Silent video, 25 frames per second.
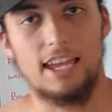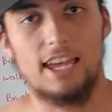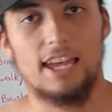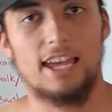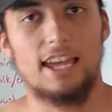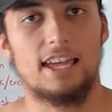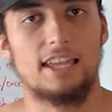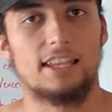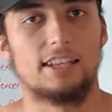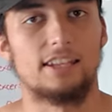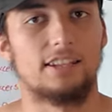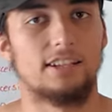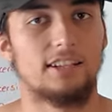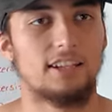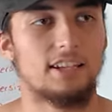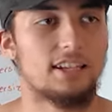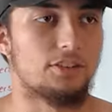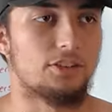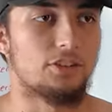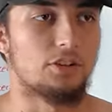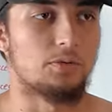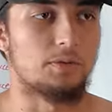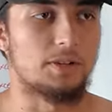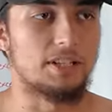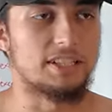And
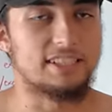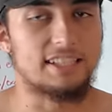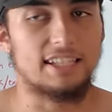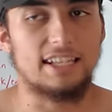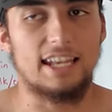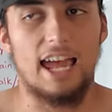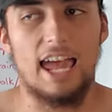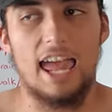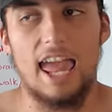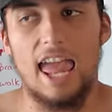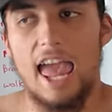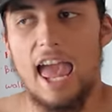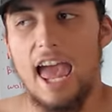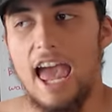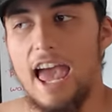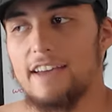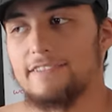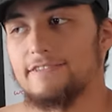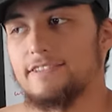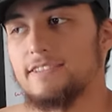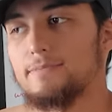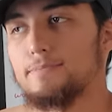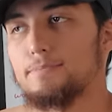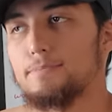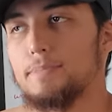the reason I
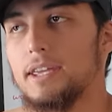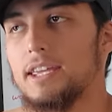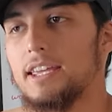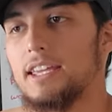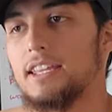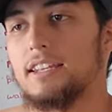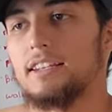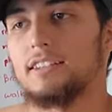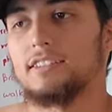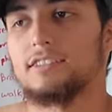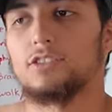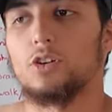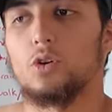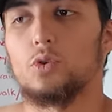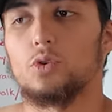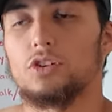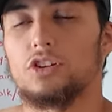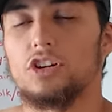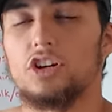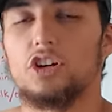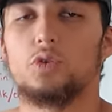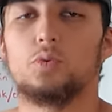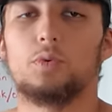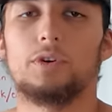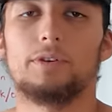haven't been so
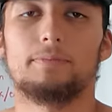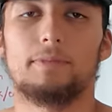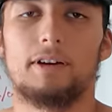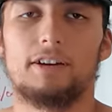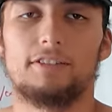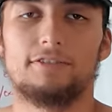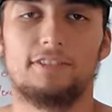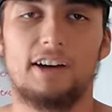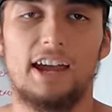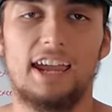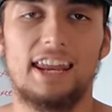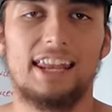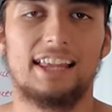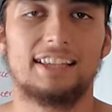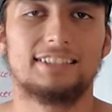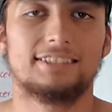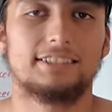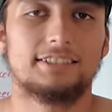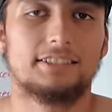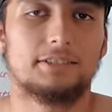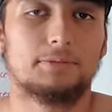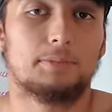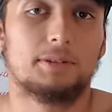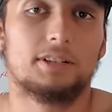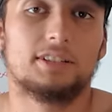good with my
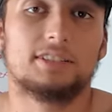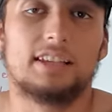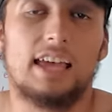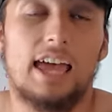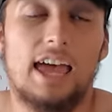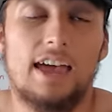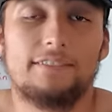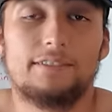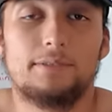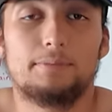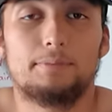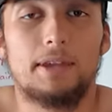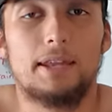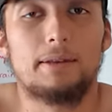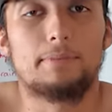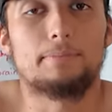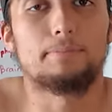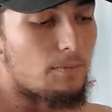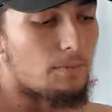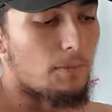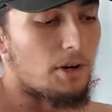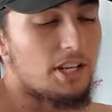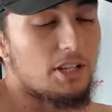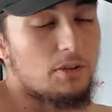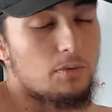finances is because I haven't made
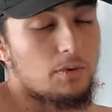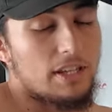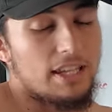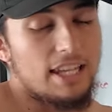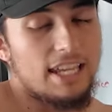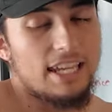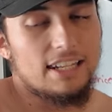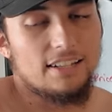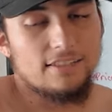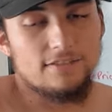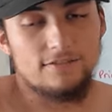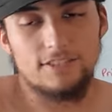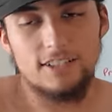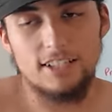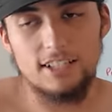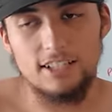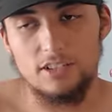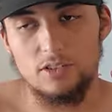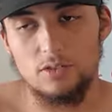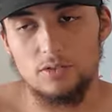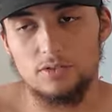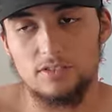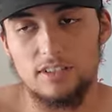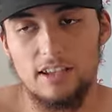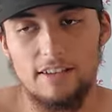money related
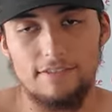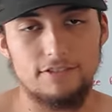videos.